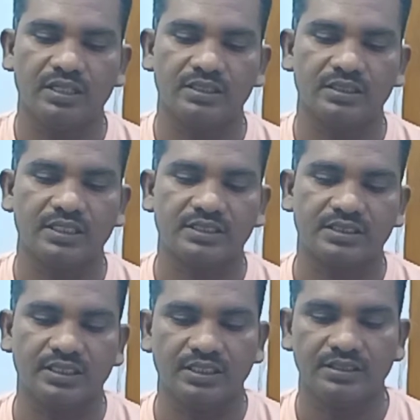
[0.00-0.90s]
is, let's
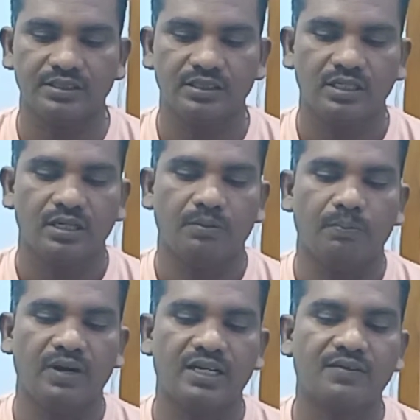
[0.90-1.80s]
see,
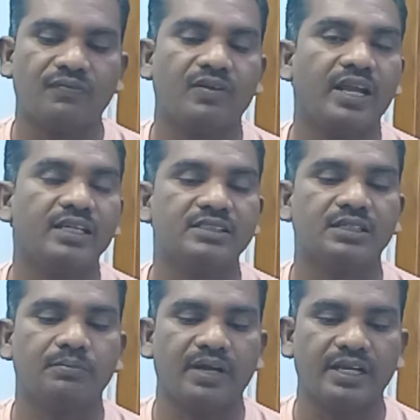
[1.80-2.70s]
butterflies
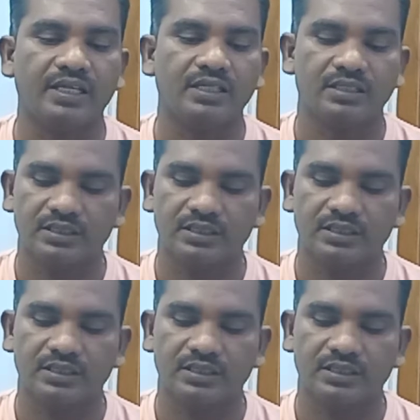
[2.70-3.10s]
in my